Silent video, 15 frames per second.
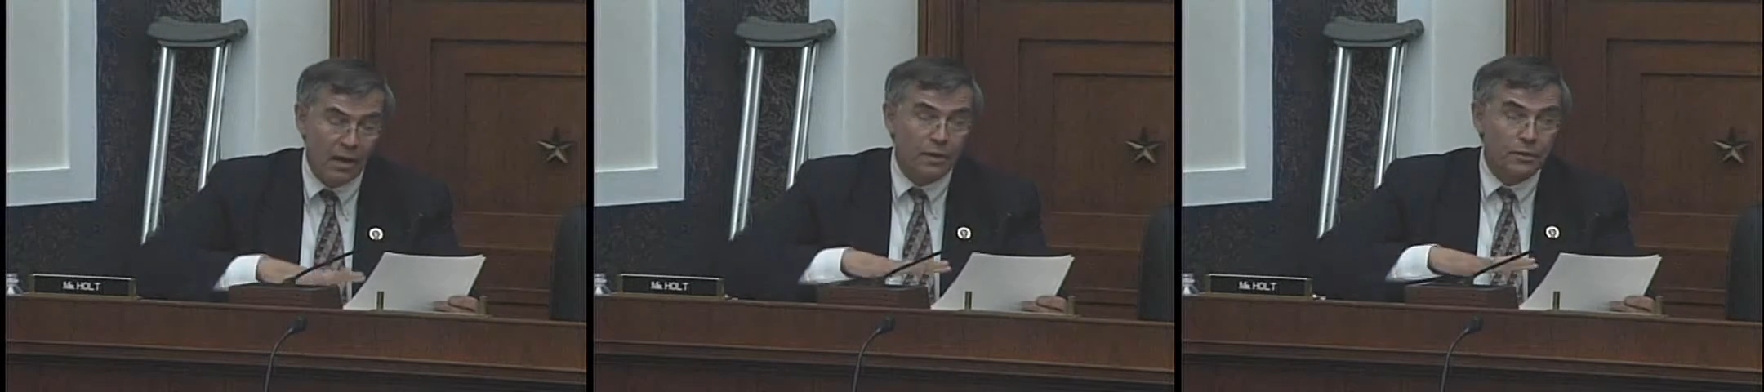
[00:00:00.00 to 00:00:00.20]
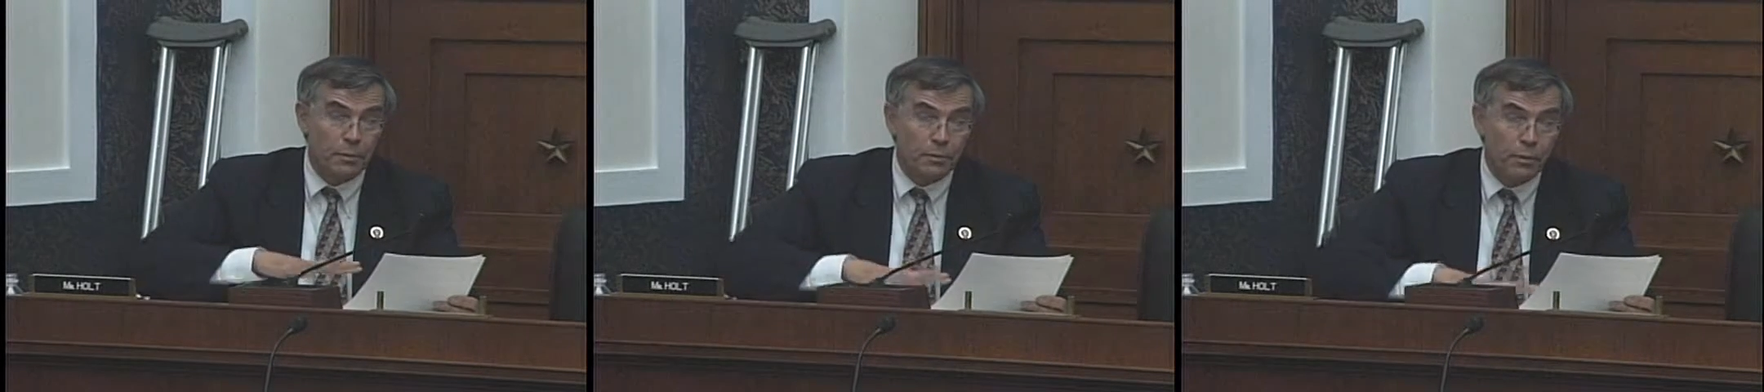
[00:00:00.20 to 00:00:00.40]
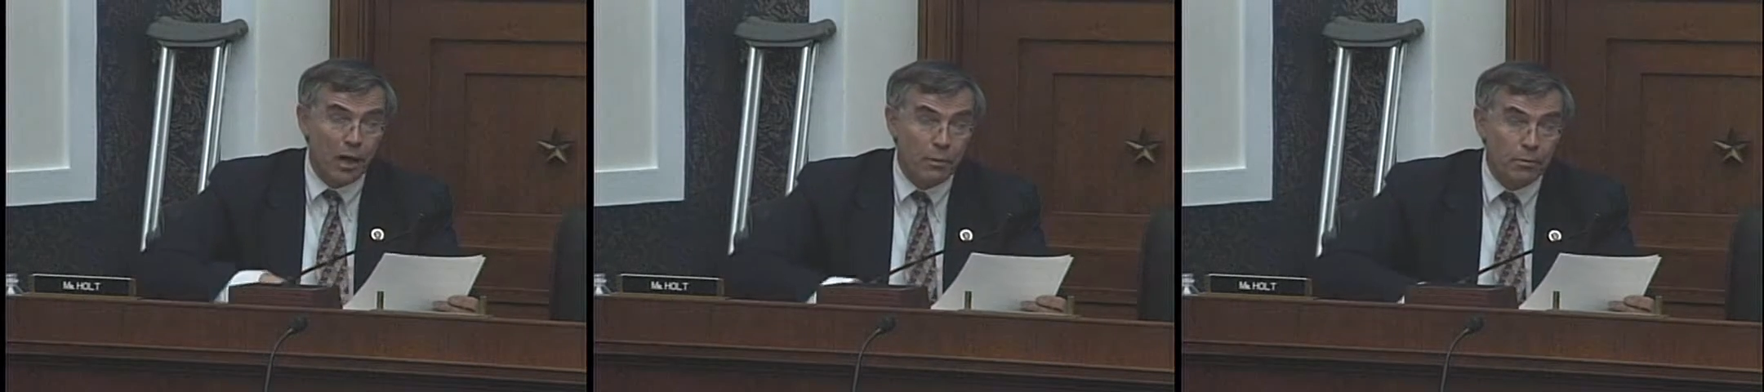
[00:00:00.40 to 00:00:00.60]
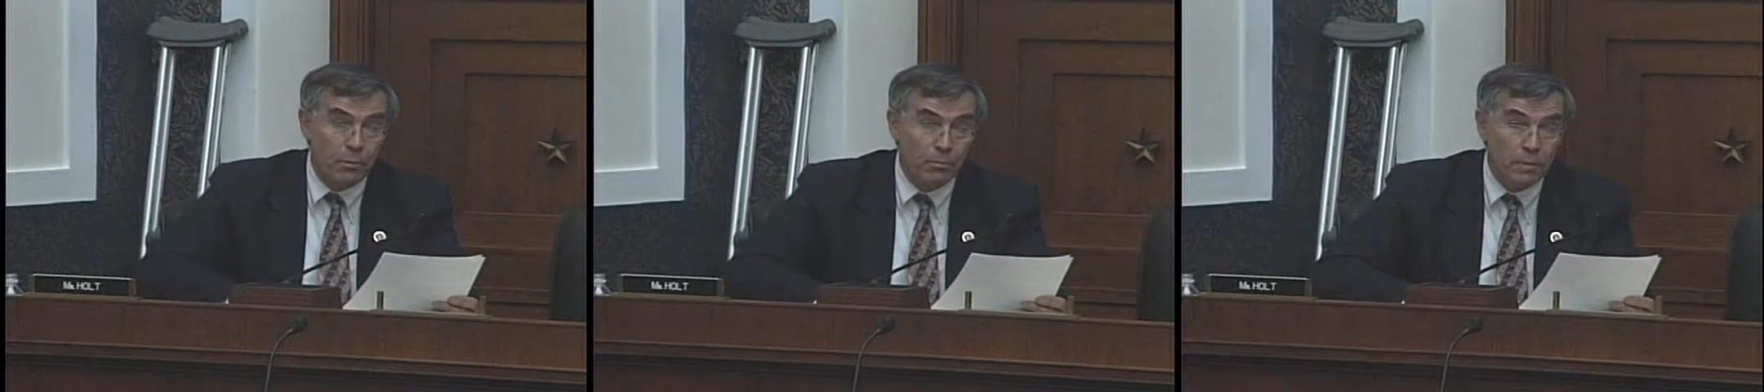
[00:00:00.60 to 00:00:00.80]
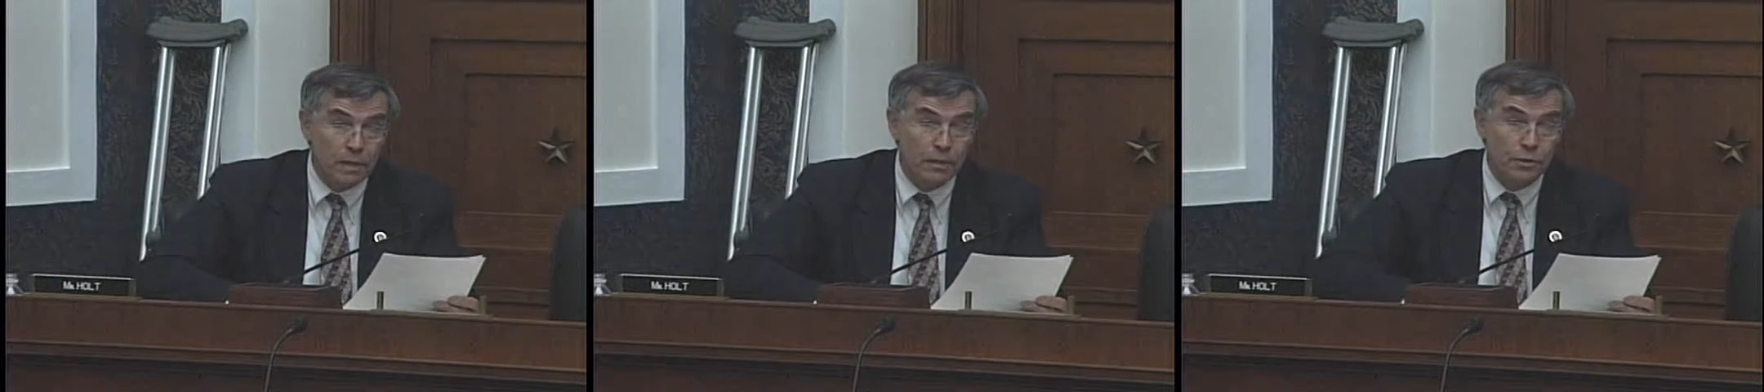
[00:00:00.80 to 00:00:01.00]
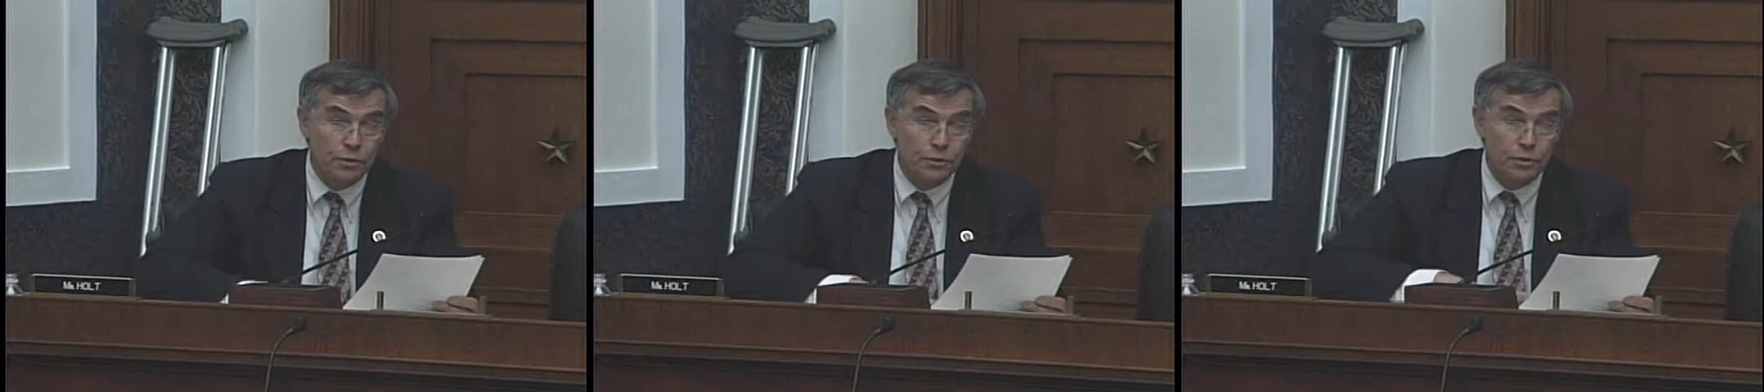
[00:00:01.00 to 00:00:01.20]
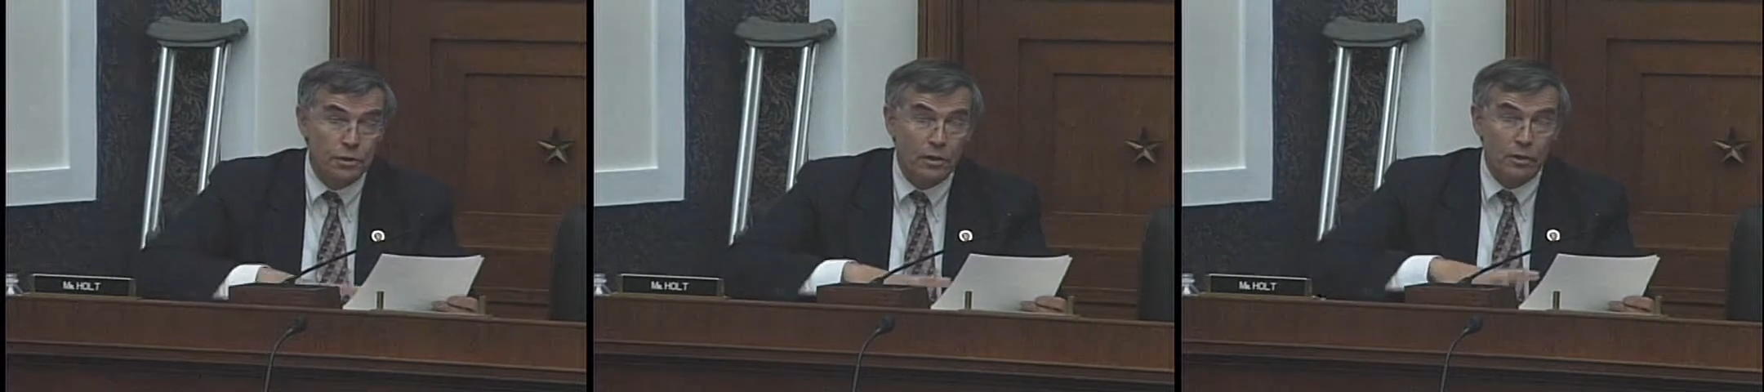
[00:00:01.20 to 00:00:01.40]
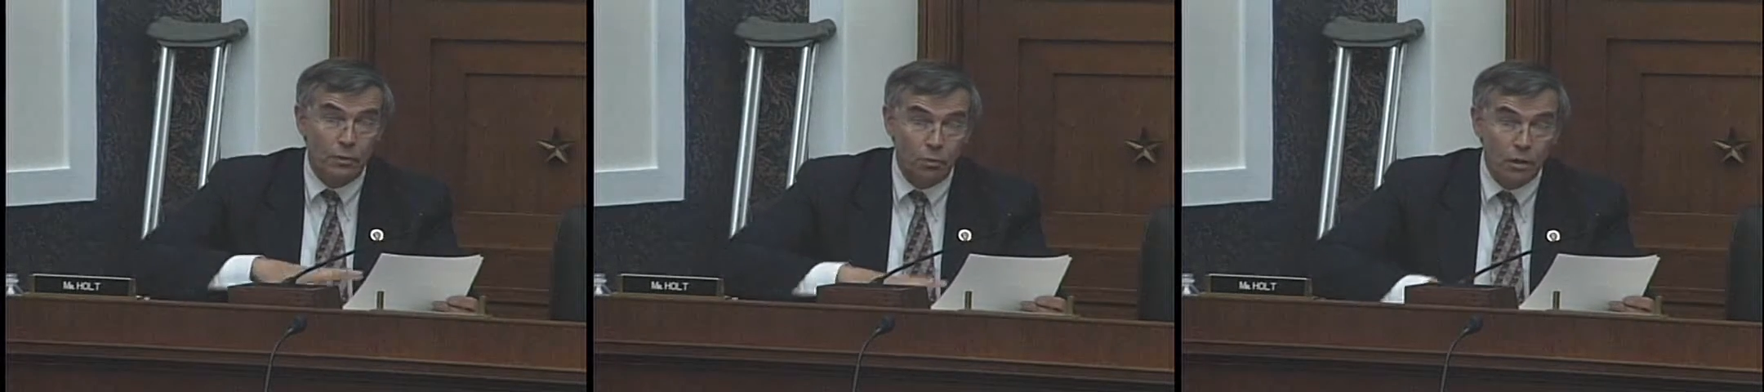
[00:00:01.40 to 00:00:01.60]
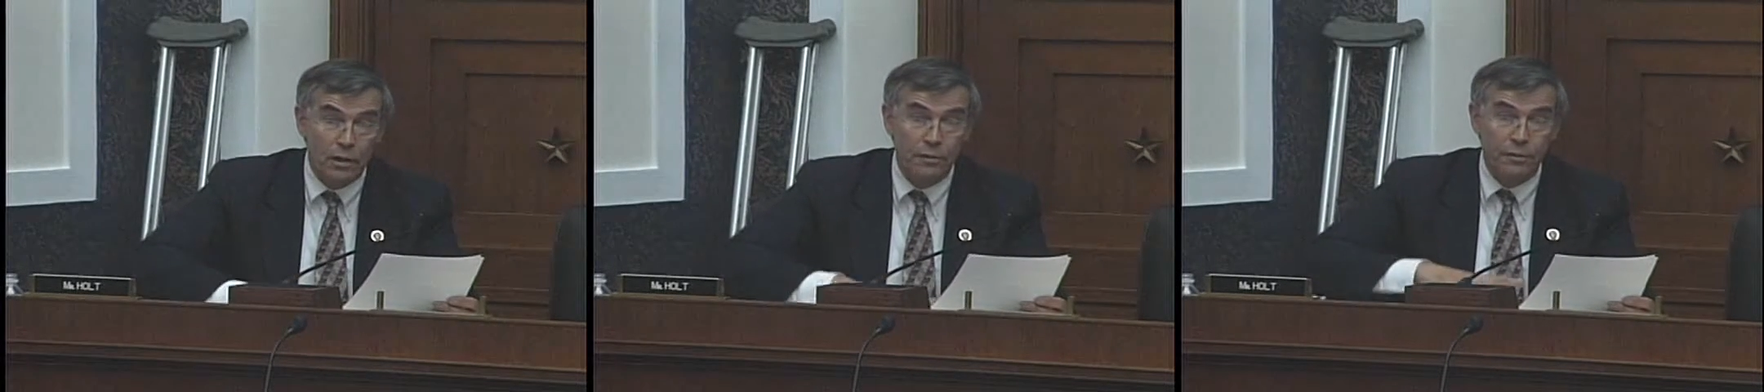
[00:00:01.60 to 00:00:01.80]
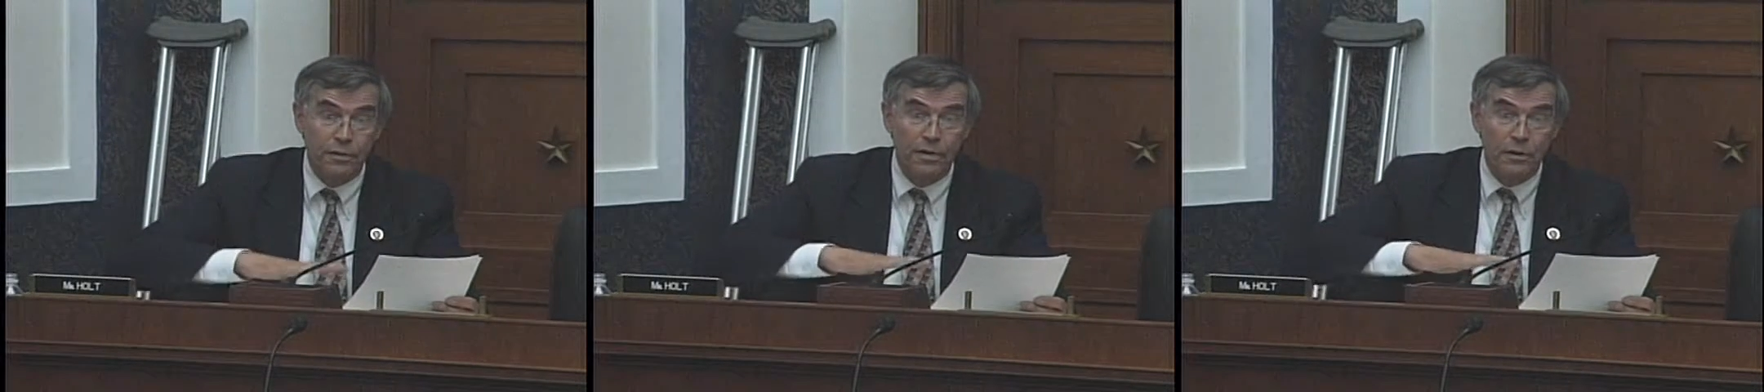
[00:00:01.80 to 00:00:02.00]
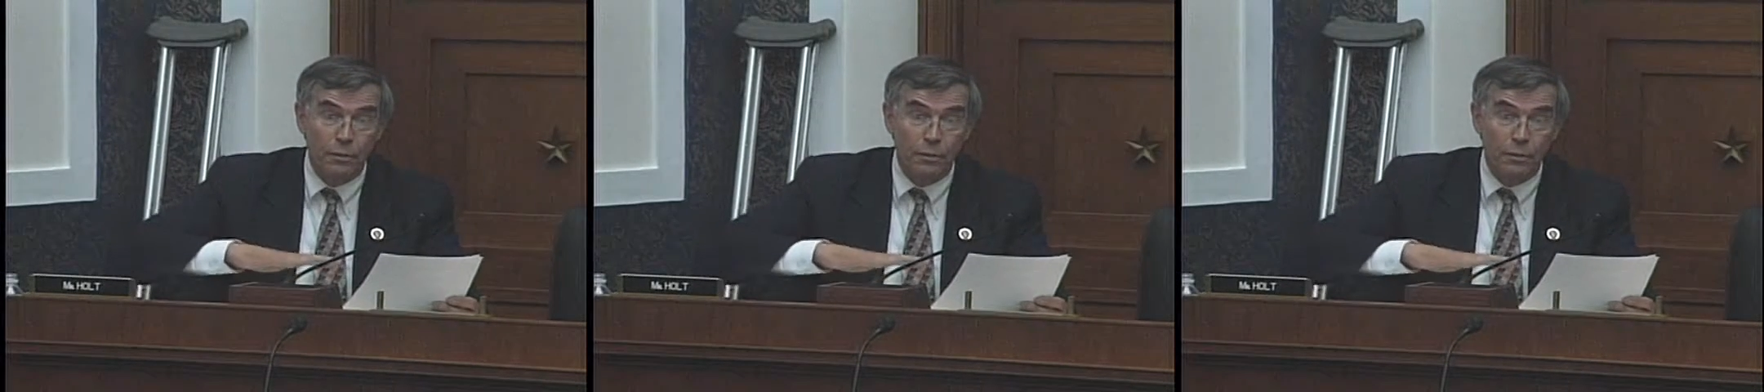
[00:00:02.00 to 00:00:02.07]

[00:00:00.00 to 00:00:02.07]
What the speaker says: The problem is with